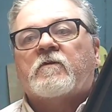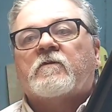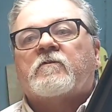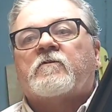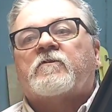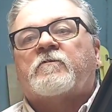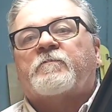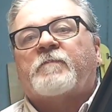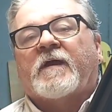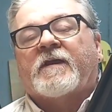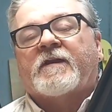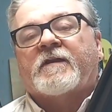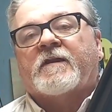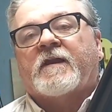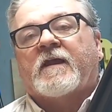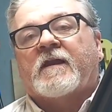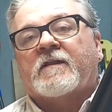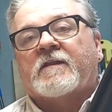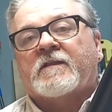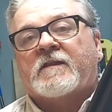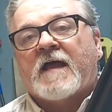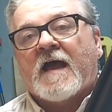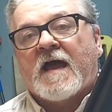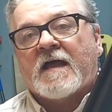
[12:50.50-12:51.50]
spending a
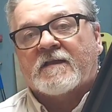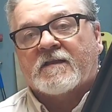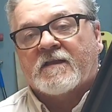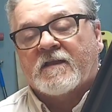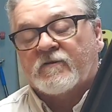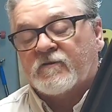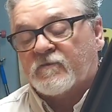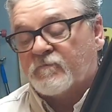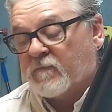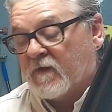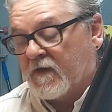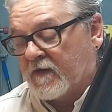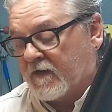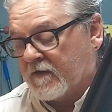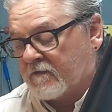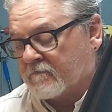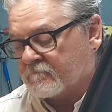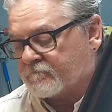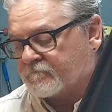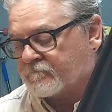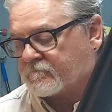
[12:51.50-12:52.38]
lot less money.